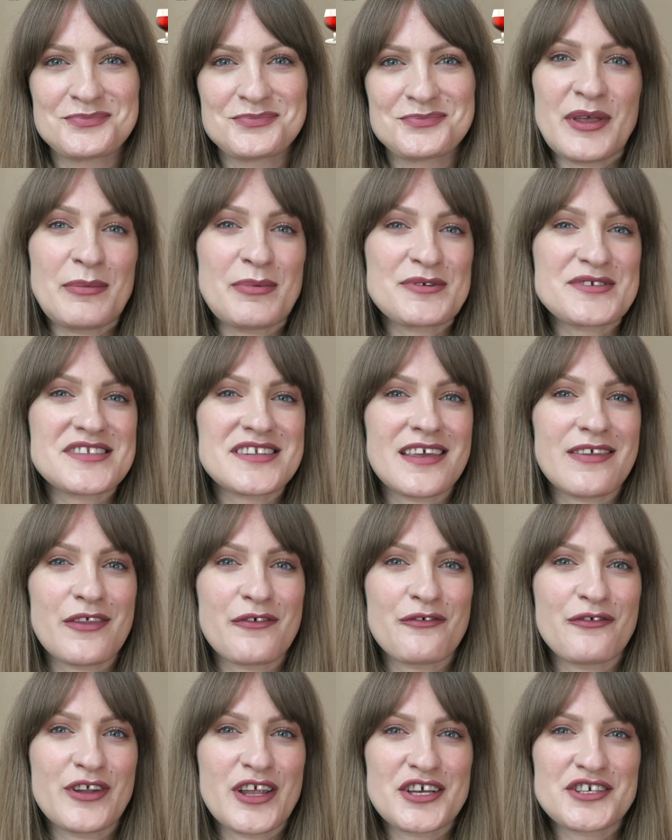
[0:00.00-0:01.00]
People see
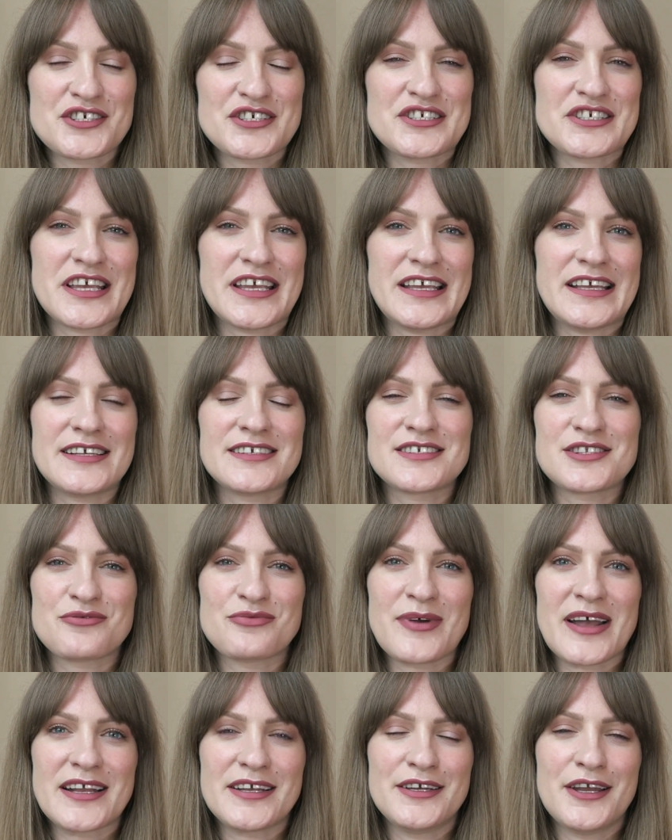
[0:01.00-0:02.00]
the flushed cheeks, the
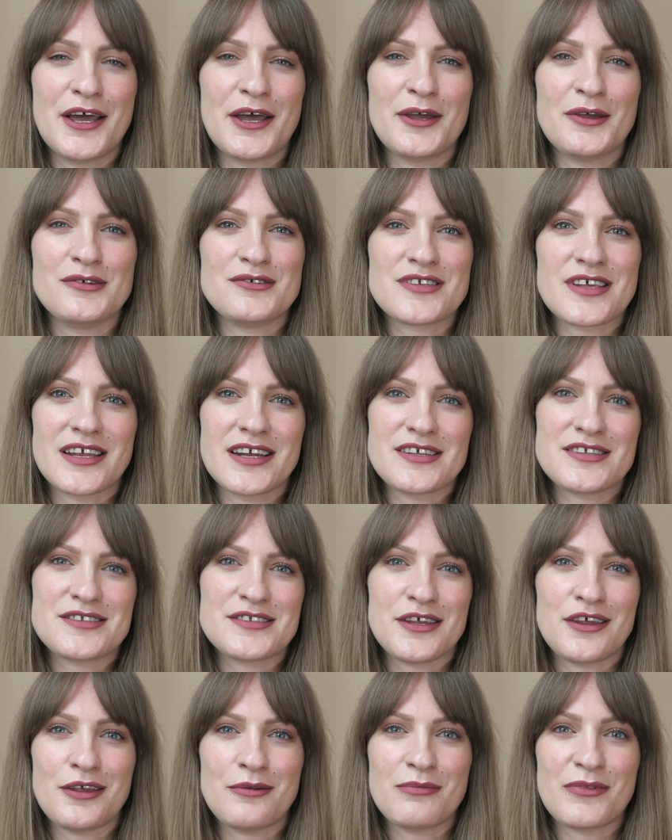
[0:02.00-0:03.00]
red nose, and
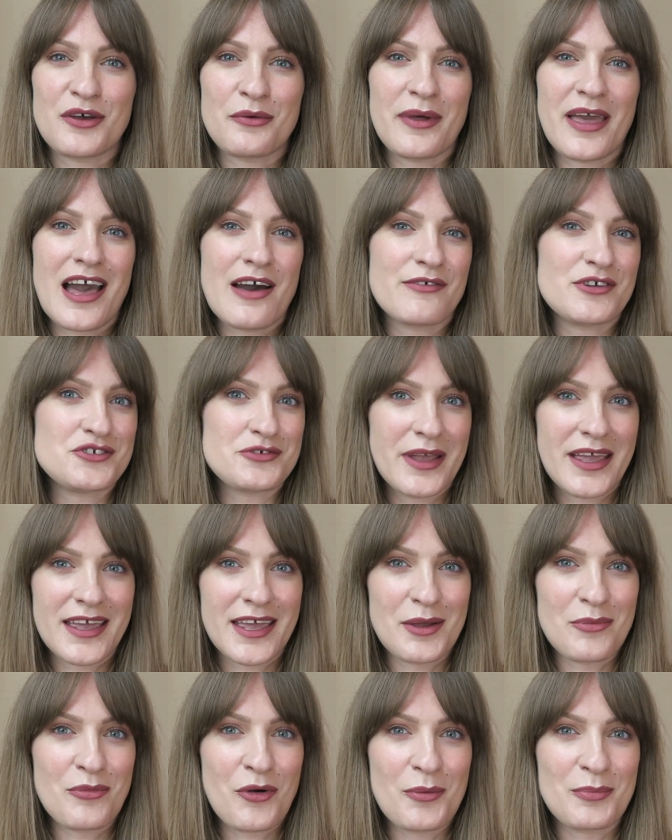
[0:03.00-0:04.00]
assume that we have a
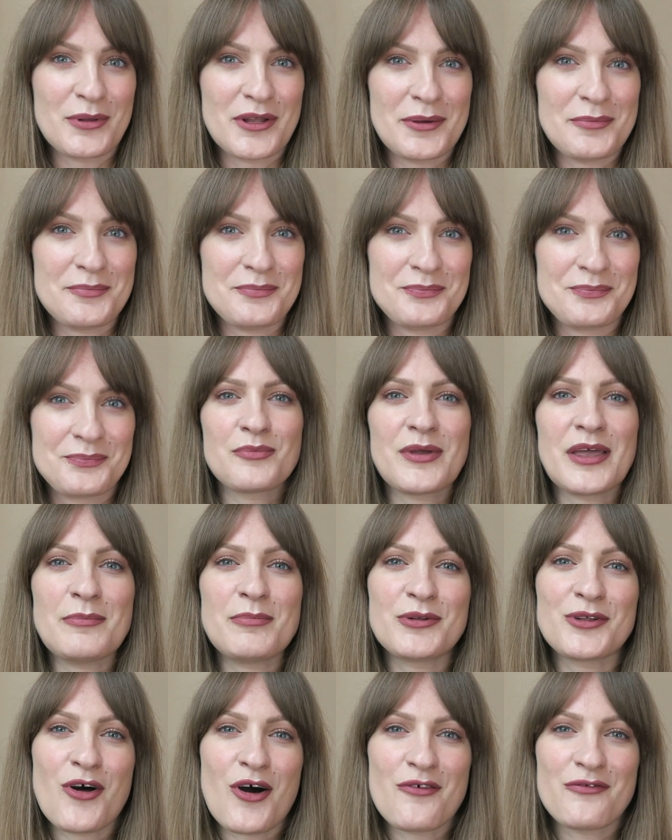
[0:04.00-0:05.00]
drinking problem.
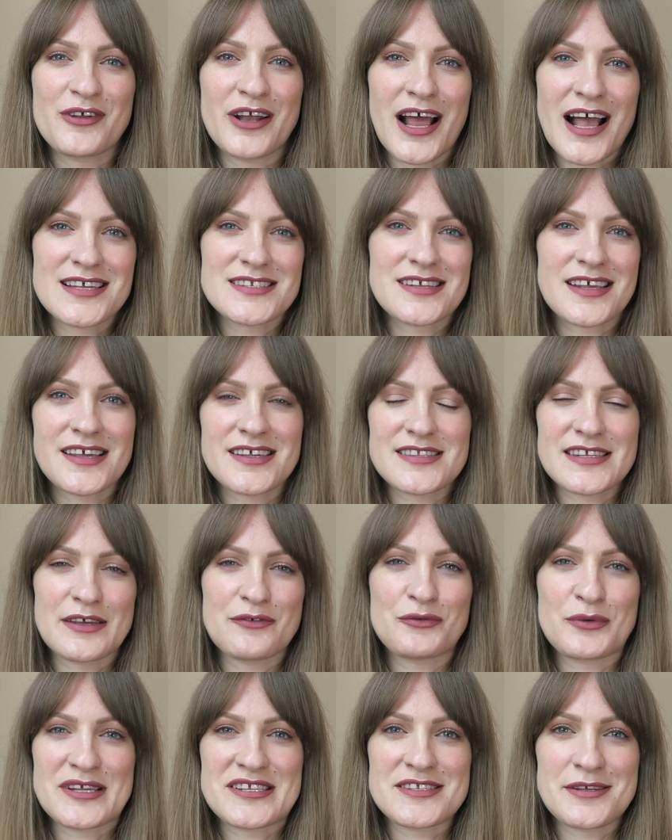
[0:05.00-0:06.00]
People often ask us
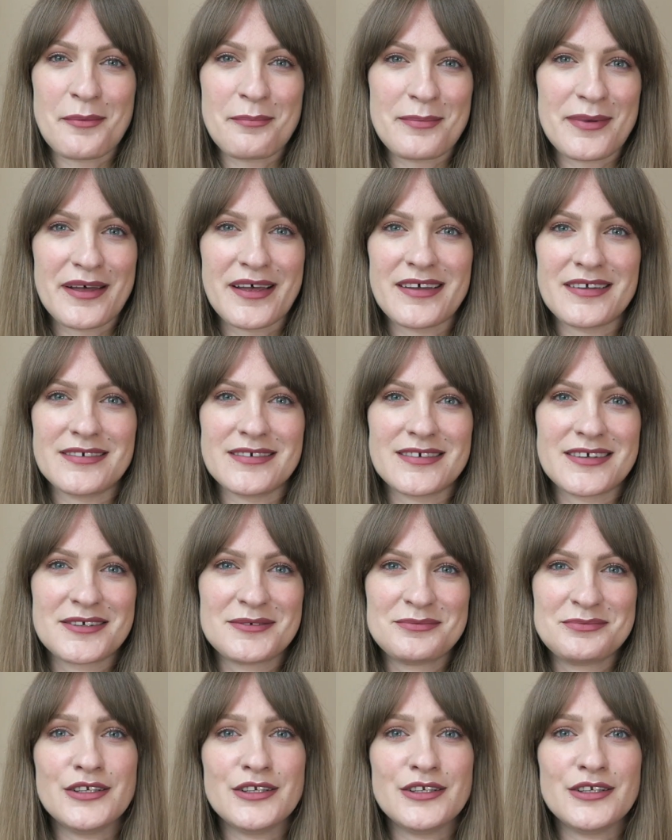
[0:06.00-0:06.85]
if we're sunburned.